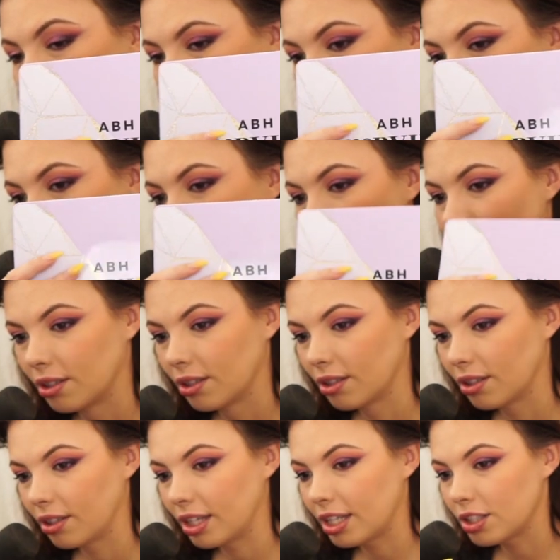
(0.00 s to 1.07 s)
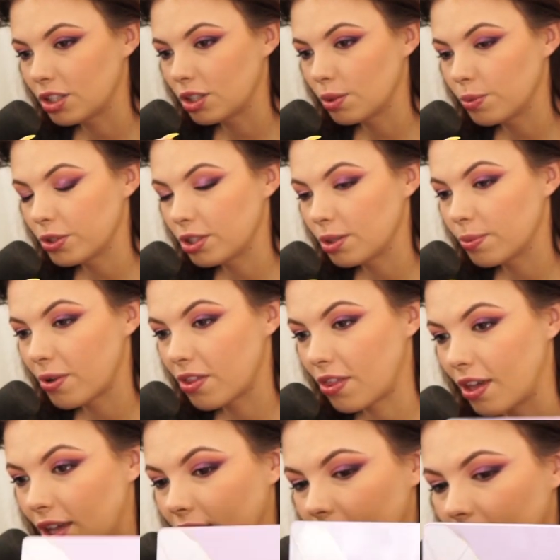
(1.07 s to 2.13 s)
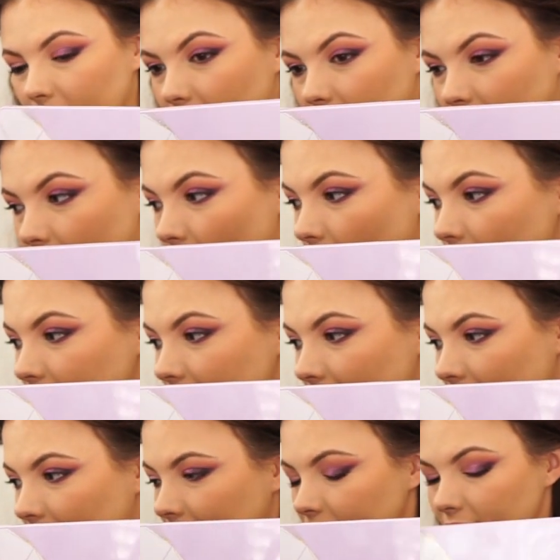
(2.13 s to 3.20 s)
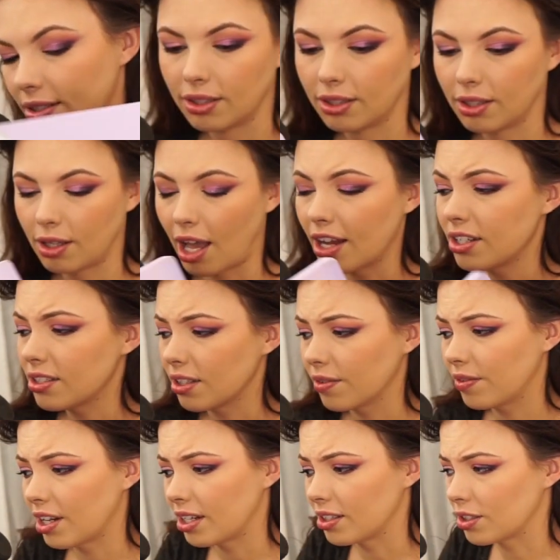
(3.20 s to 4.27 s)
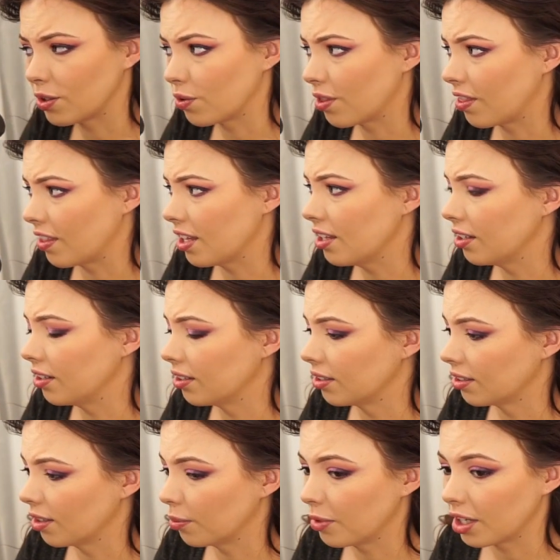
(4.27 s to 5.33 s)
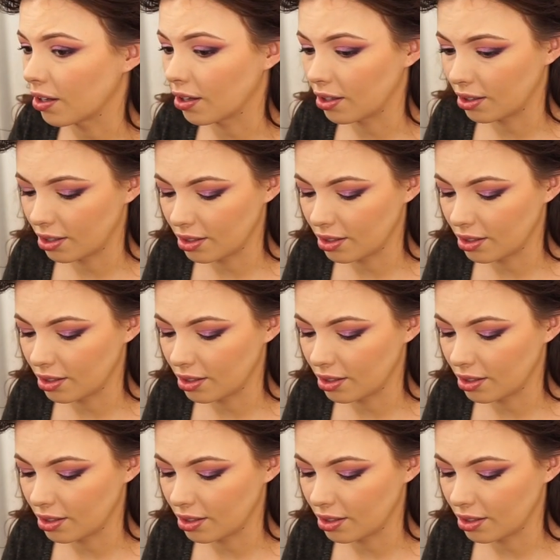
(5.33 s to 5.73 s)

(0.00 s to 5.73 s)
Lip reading: with. Like, it's super, super thin. Hard case. I just love that it's so thin. I'm like, oh, this is